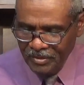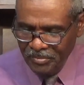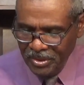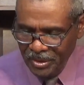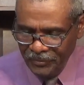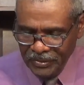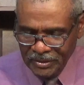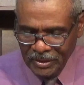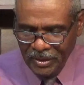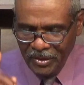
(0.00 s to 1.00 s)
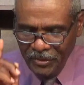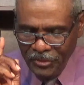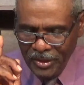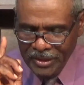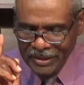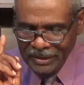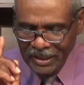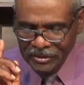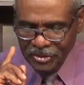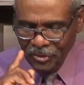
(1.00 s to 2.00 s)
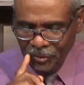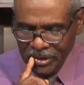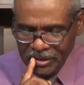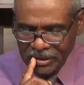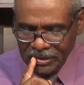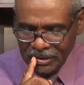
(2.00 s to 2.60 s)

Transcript: Beloved, they cannot know it